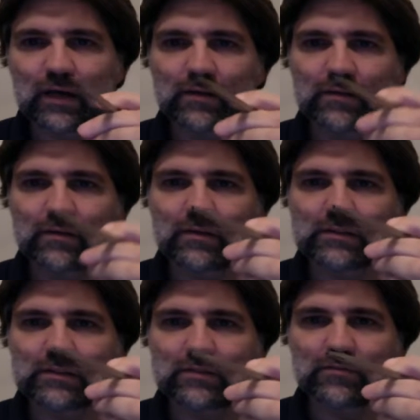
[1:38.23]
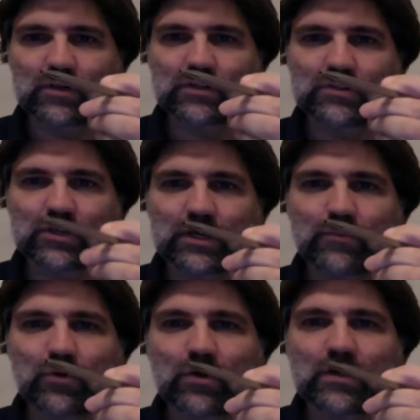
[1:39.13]
This is for a circuit
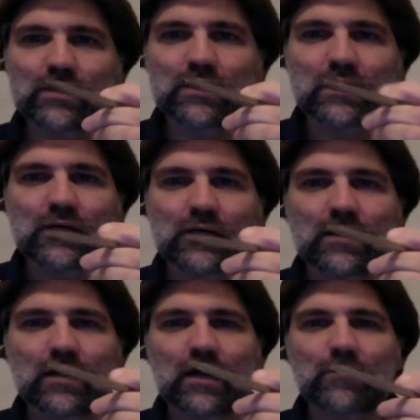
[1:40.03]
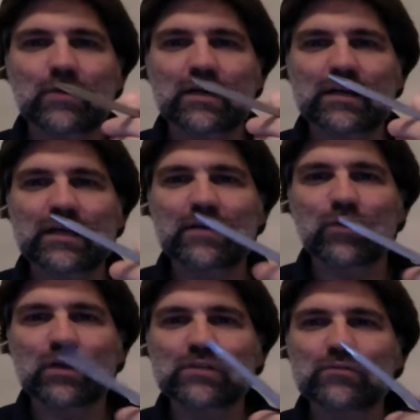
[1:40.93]
board, but again, it
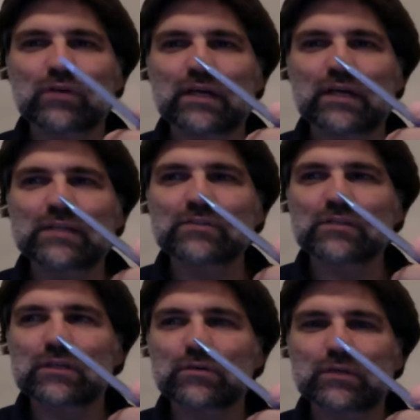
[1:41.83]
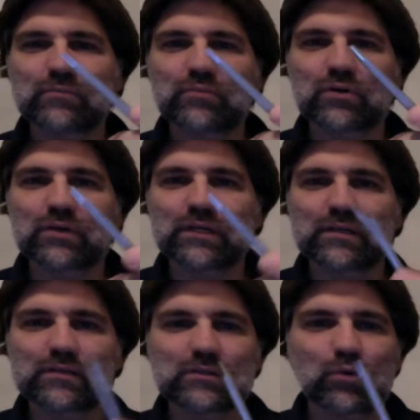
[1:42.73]
works very nicely when you're pulling
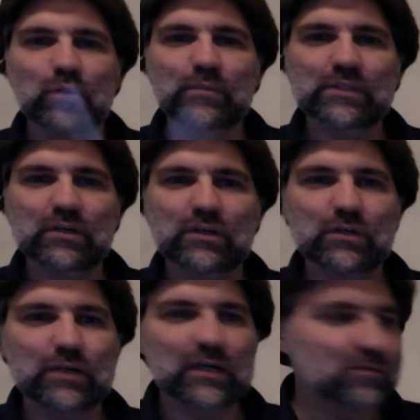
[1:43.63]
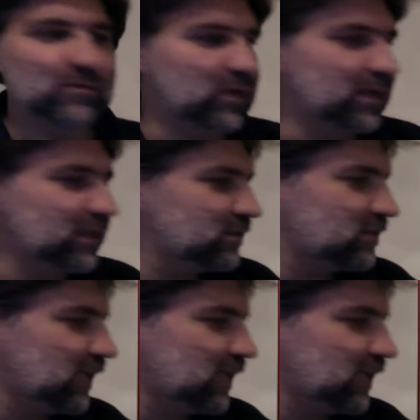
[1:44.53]
support material out of various tiny